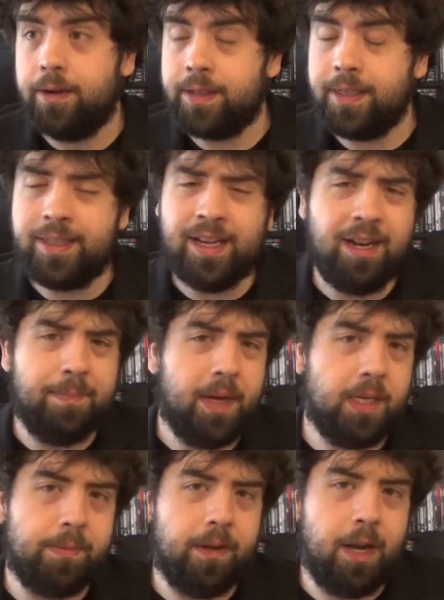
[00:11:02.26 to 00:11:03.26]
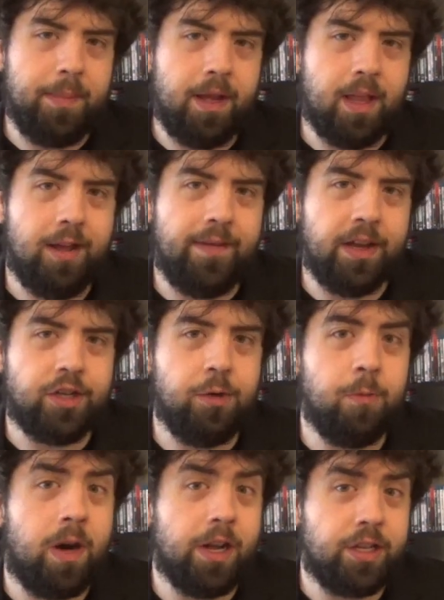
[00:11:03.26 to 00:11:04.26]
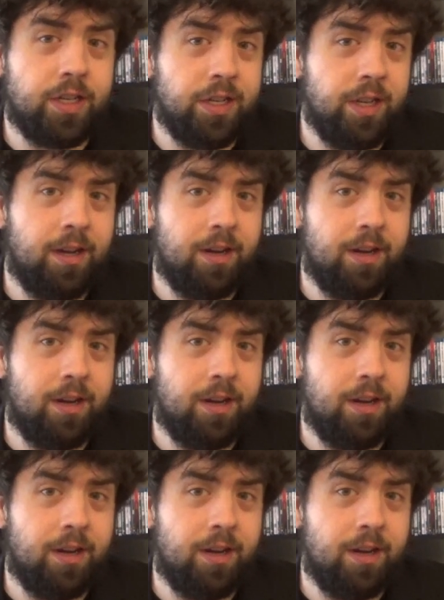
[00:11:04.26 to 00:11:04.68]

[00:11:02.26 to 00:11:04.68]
It's the second baseball anime that I've actually watched